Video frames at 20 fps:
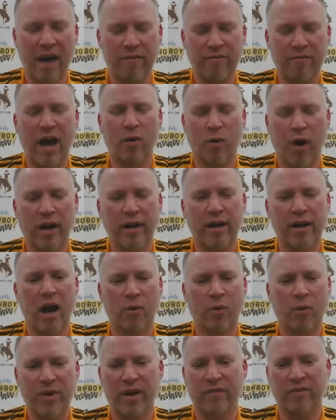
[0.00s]
we have that right
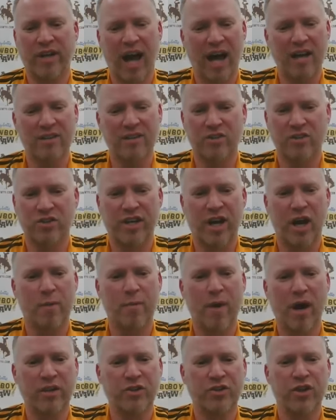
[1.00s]
now. We have guys that just
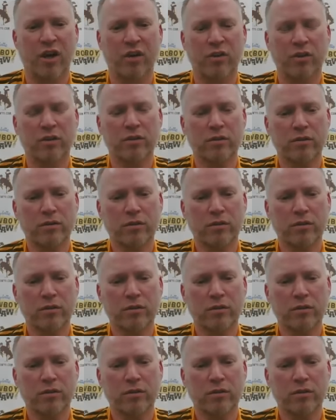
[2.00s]
care about each other.